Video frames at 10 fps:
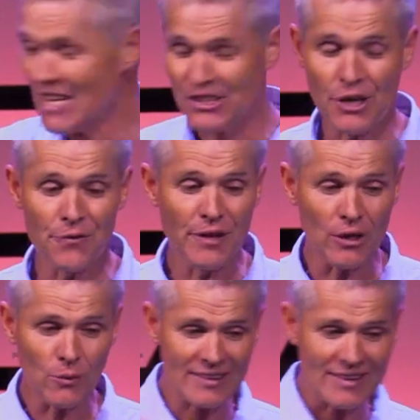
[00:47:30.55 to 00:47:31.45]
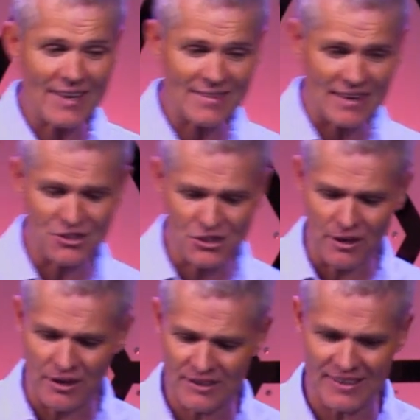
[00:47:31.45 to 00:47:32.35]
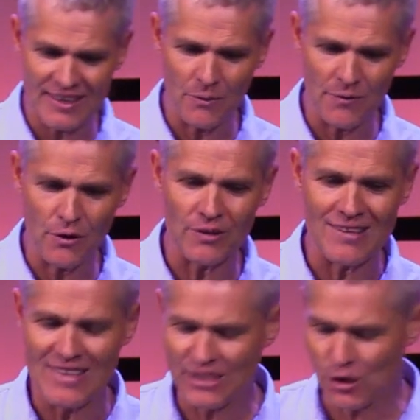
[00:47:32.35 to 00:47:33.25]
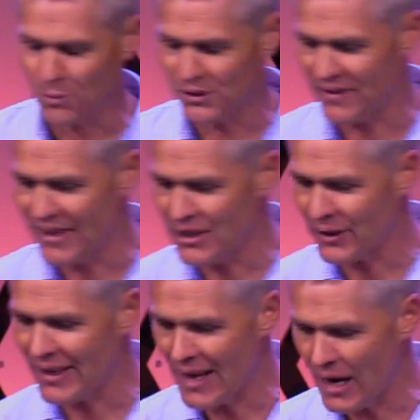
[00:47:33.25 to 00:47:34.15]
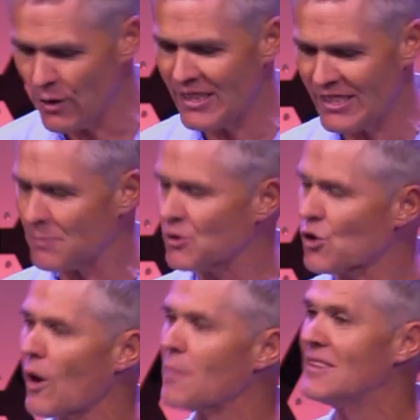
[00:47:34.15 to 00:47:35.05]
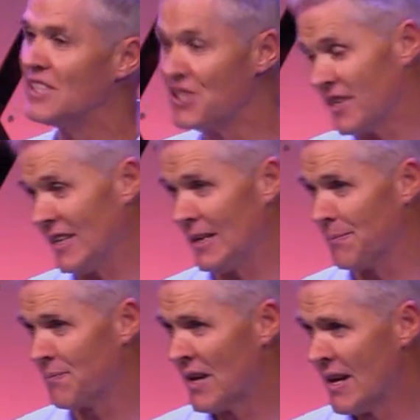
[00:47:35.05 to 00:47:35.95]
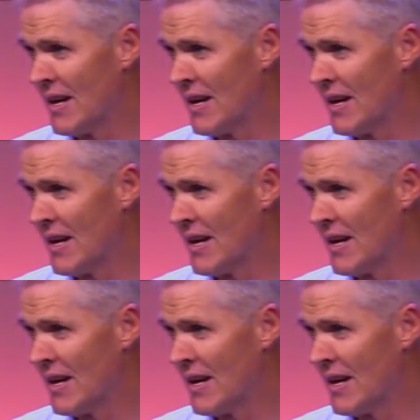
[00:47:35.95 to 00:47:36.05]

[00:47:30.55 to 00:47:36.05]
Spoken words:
So if you don't want to take that chance, then we've got this option. Then you can only subscribe digitally.